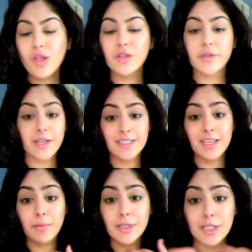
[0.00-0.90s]
The next
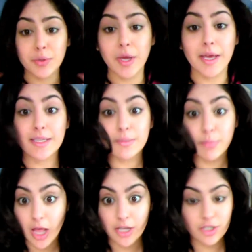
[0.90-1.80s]
thing I'm going to do is
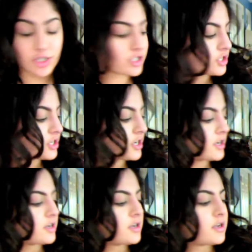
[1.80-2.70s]
blush.
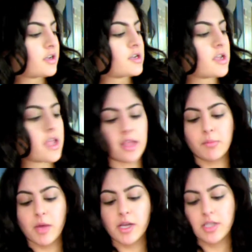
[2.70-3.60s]
And
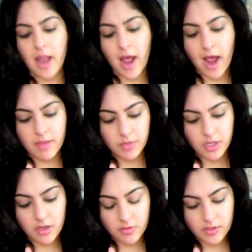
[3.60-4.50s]
the blush that
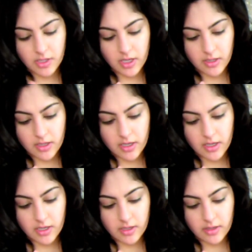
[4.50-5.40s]
I'm using
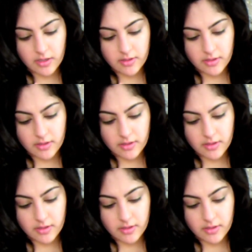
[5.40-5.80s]
is